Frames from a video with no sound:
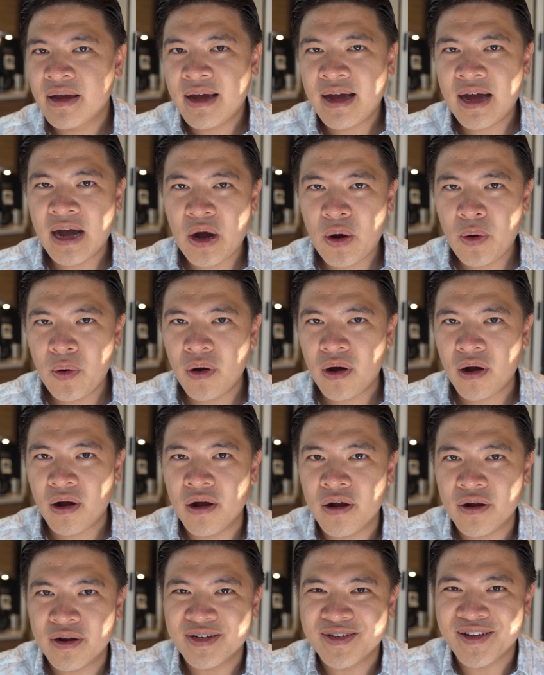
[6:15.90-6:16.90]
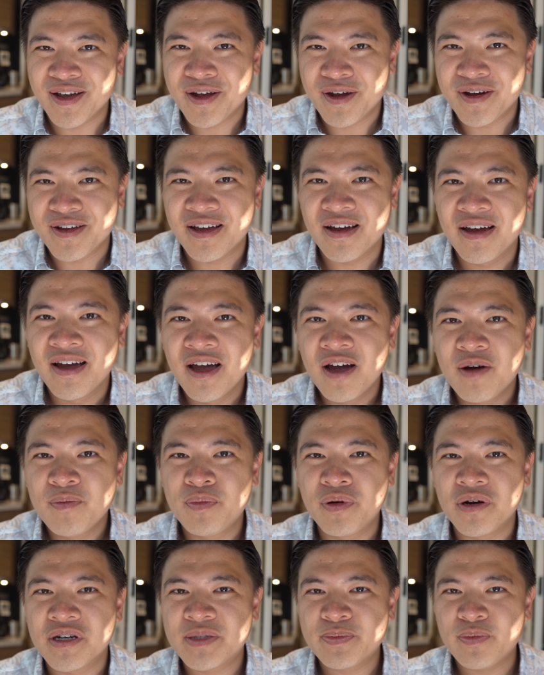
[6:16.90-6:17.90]
How are they going to
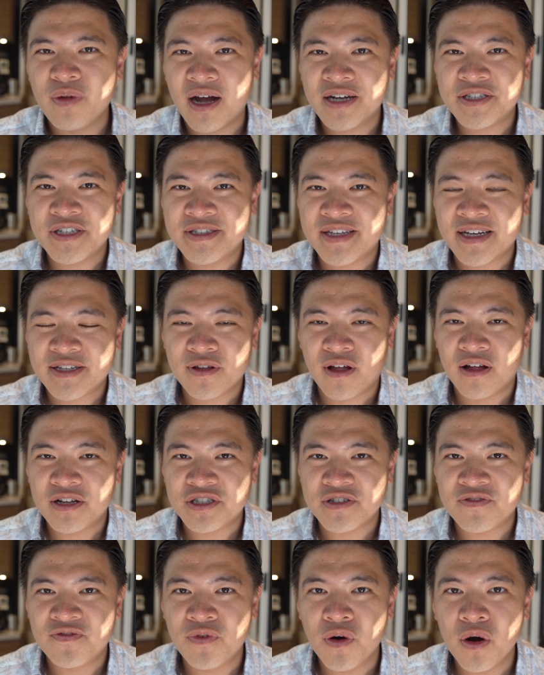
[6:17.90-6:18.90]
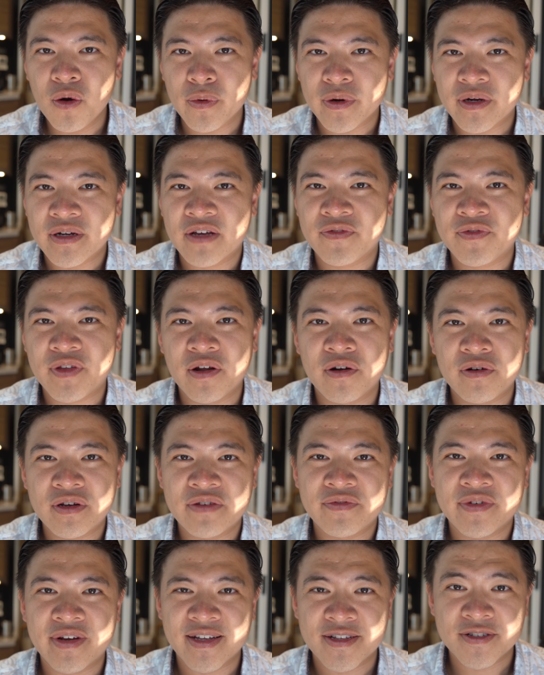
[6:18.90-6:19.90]
push blockchain technology forward if they don't
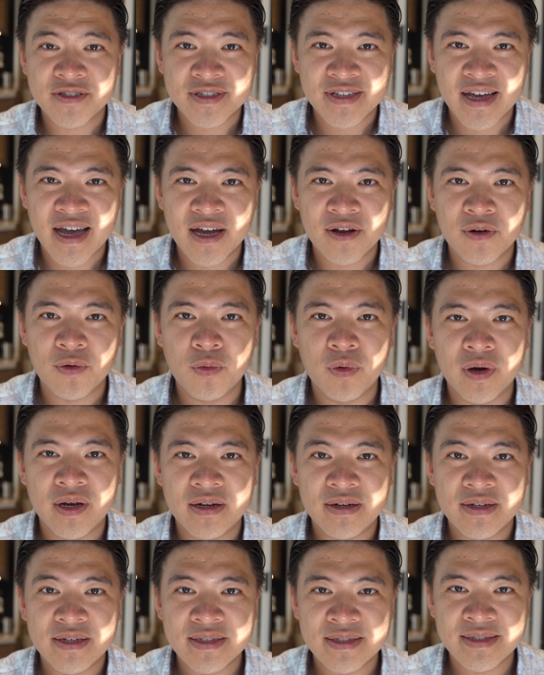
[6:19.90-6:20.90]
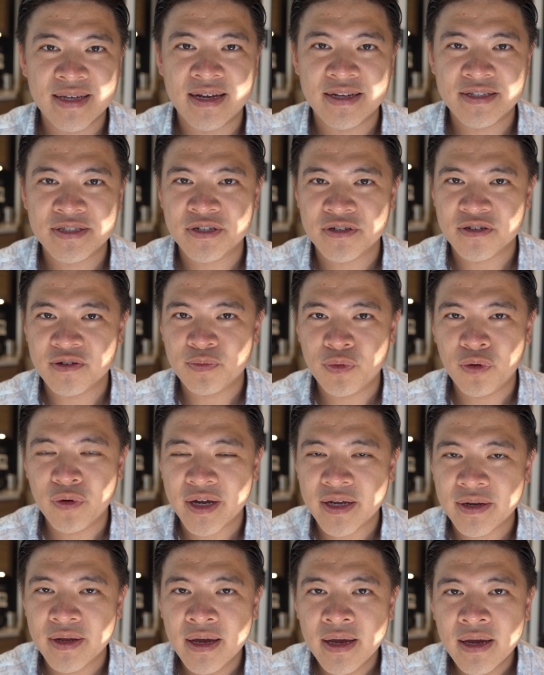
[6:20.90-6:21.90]
even understand what it is at its current
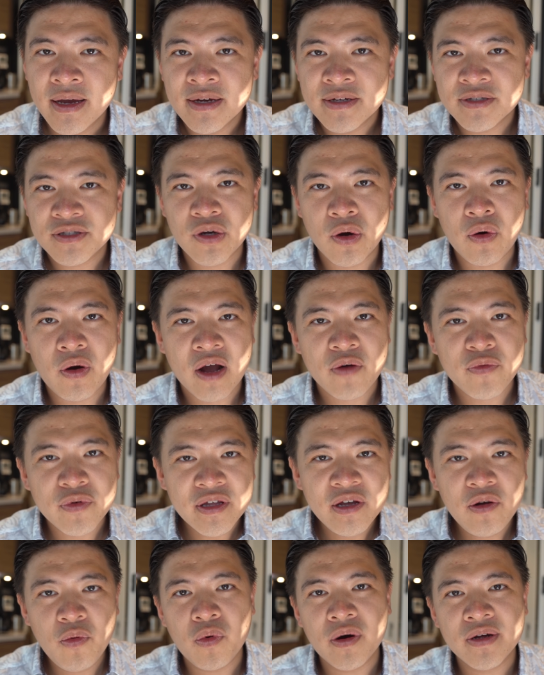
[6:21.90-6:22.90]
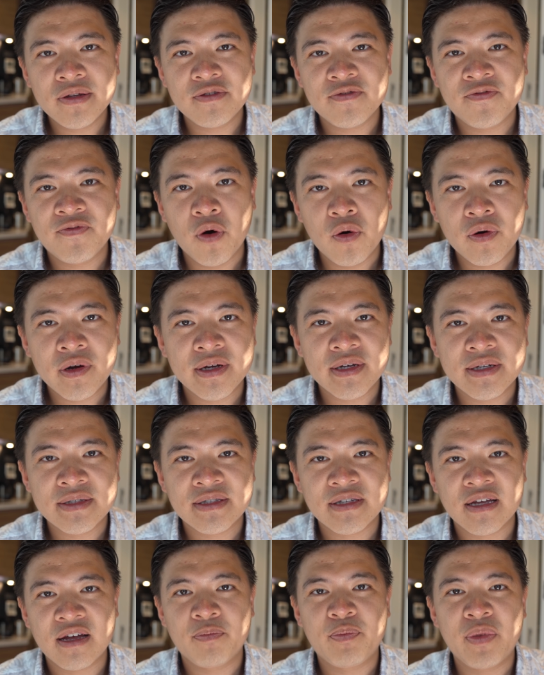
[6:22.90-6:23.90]
point? So I really want to
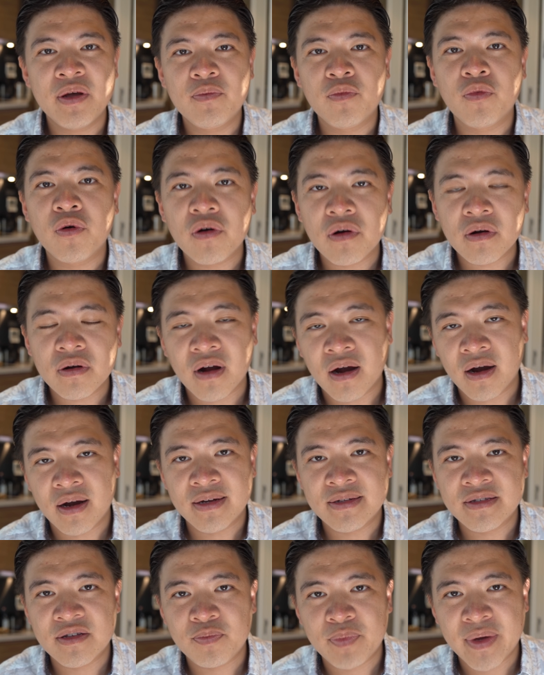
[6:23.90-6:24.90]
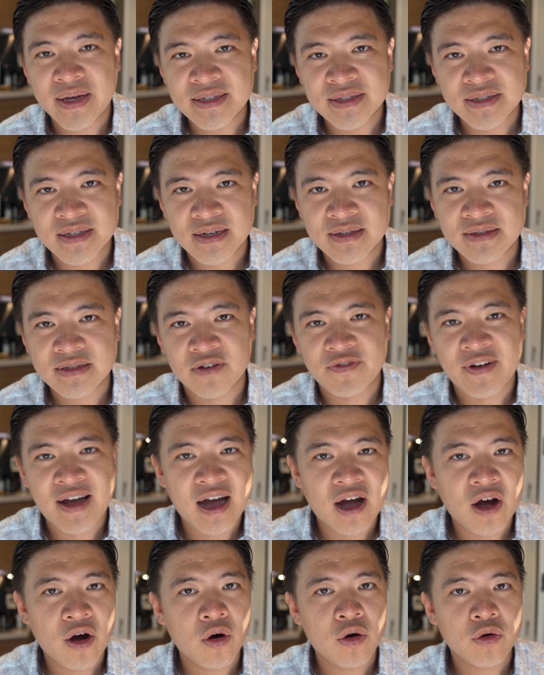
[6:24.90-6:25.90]
focus a bit more on the basics of
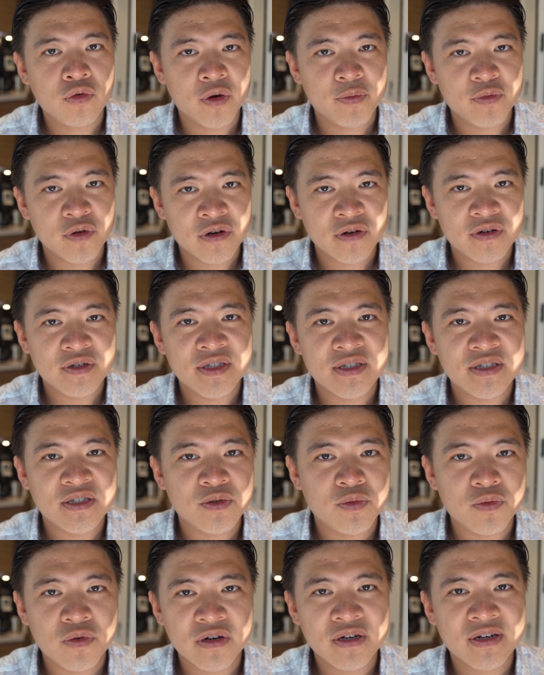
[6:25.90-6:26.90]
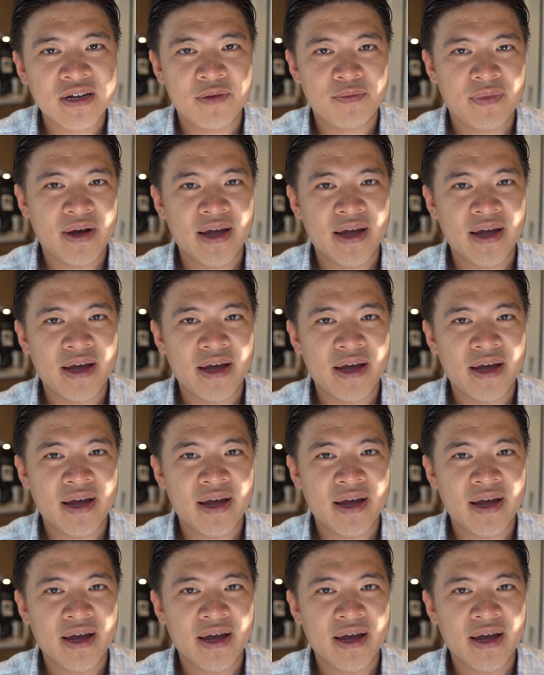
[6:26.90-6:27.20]
how cryptocurrencies work.